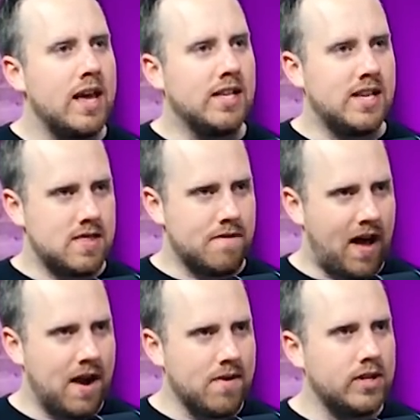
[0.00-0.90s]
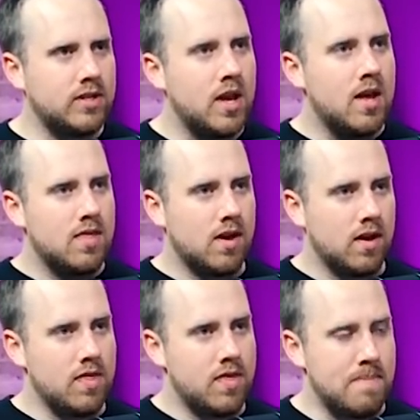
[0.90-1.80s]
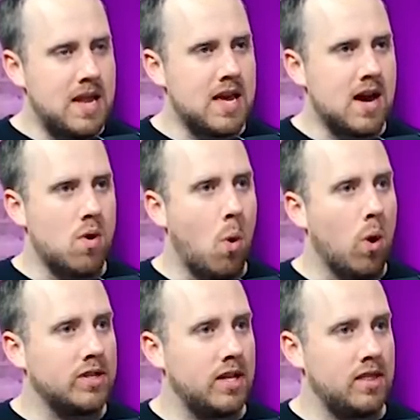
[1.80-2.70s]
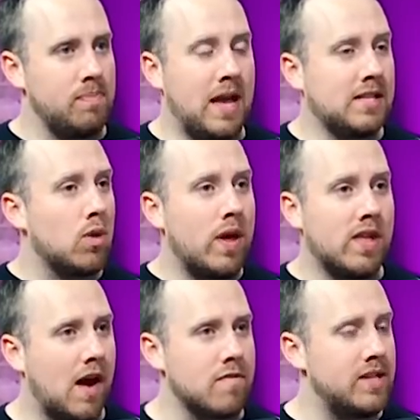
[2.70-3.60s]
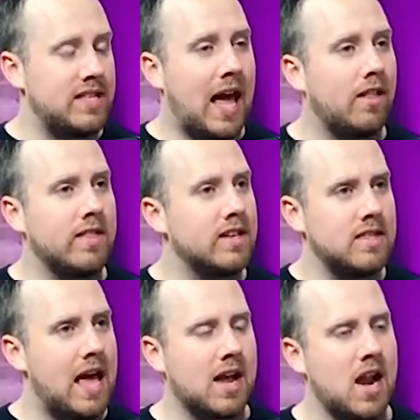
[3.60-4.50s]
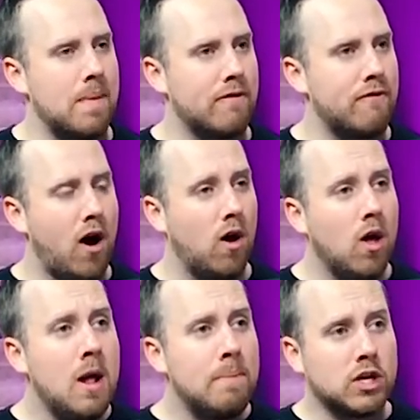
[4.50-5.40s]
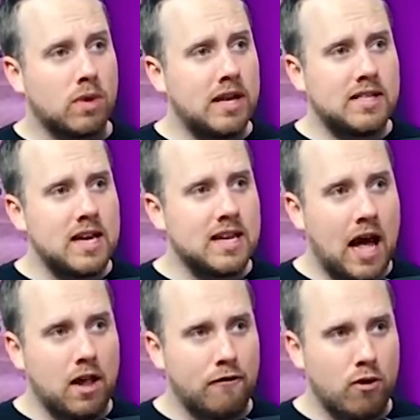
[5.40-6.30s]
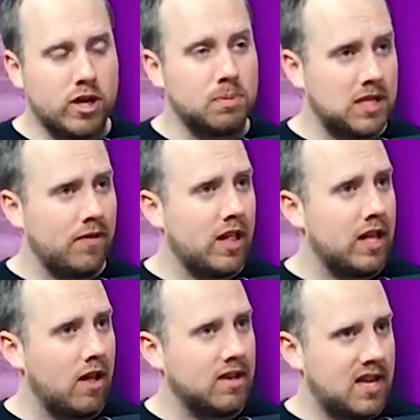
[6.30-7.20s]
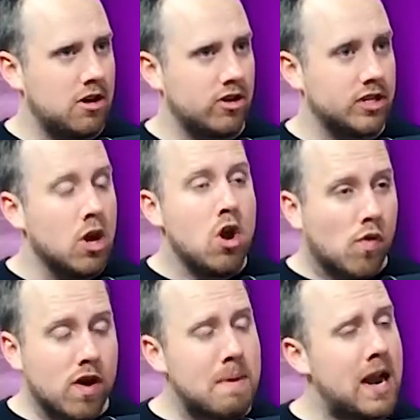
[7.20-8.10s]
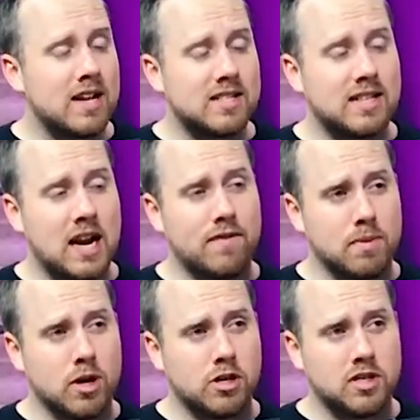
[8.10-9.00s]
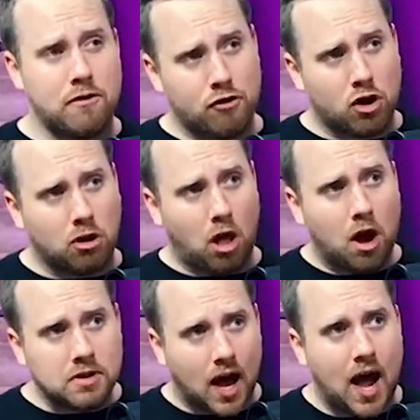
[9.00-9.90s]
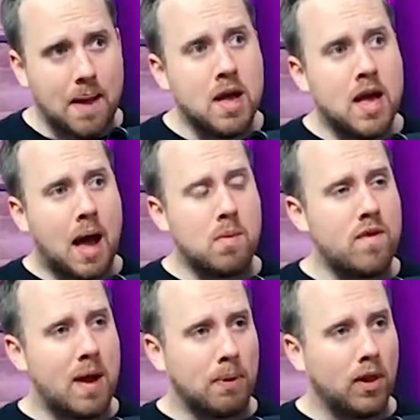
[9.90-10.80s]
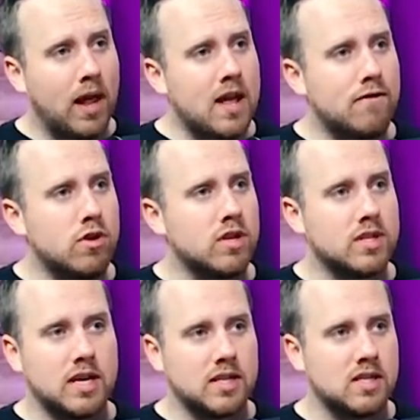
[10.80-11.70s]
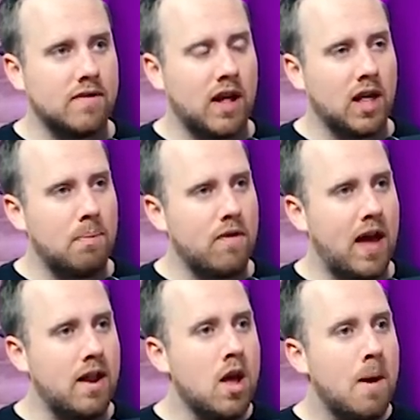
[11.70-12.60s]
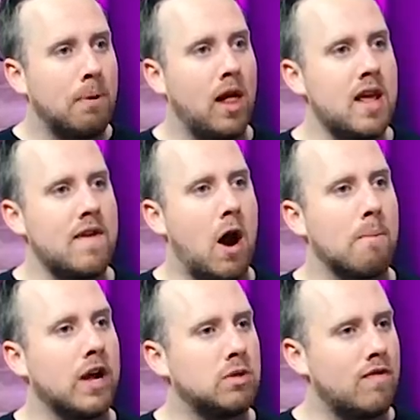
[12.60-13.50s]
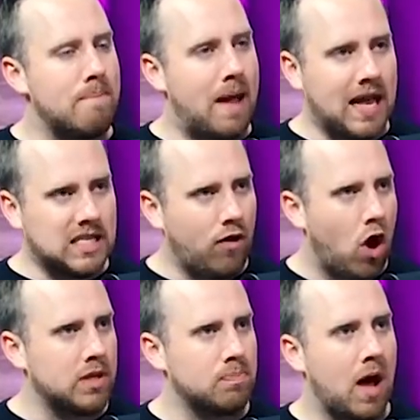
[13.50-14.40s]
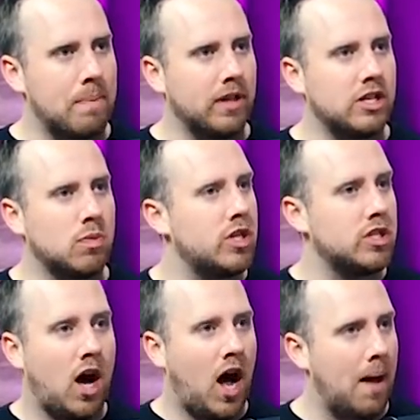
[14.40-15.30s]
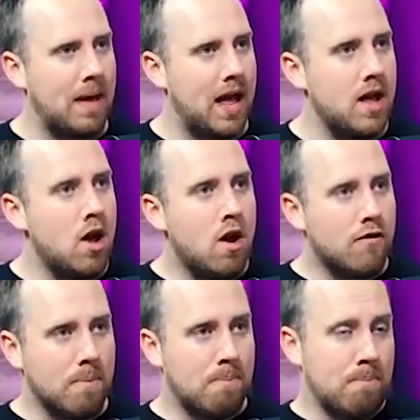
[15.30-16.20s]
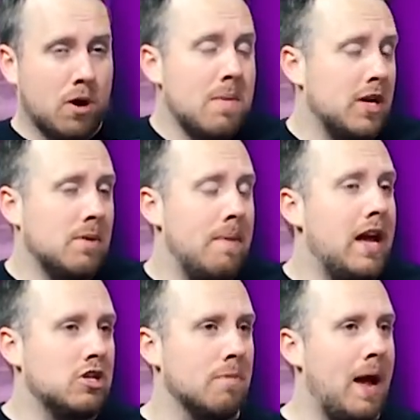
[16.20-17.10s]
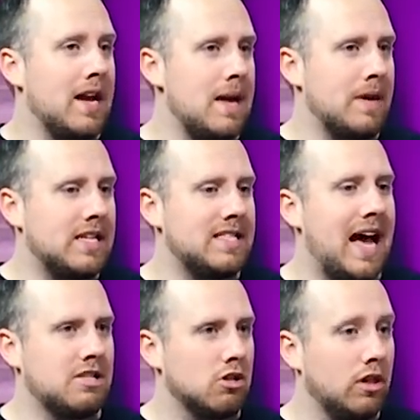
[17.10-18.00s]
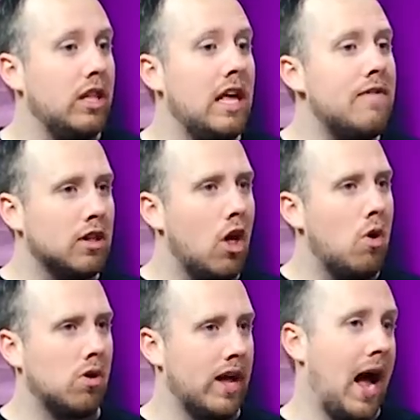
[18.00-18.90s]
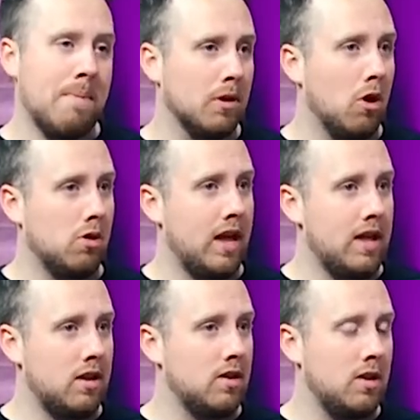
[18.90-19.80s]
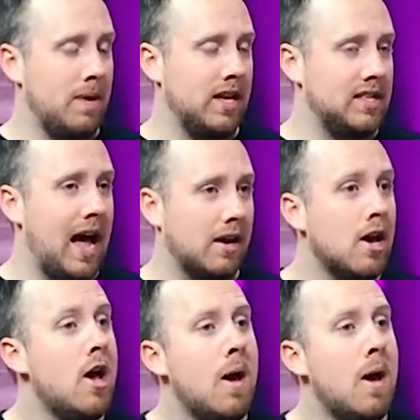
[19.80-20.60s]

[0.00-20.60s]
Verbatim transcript: Is it the virus, the the media, or is it basically the way the government's handling this and the economic fall? Because when I see in California, specifically in Los Angeles, we've been in a state of emergency for a long time. I mean, we've had plenty of new diseases develop. We've had plenty of outbreaks. We have a massive homeless population, which is a hotbed for pretty much a major pandemic disaster, even locally, hyper locally to, to be exact.